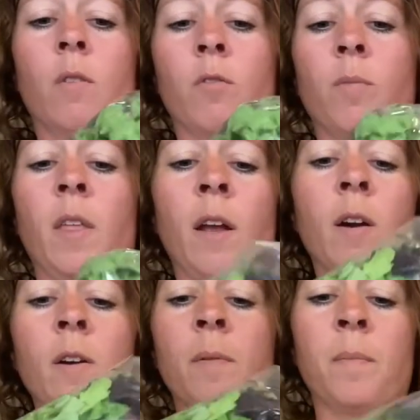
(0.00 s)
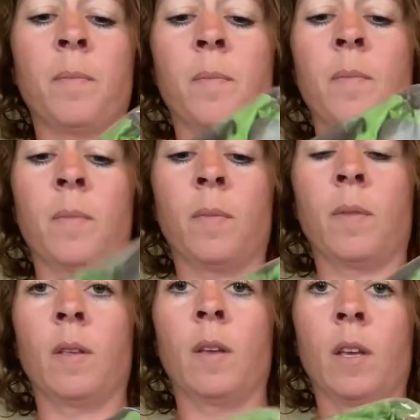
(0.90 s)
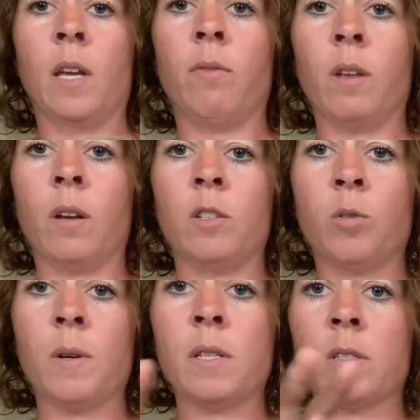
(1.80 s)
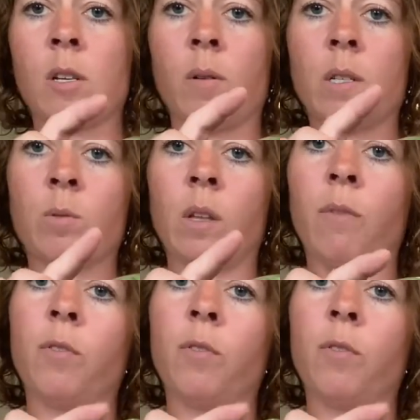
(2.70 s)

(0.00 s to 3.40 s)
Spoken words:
in there, give it a good twist so it's really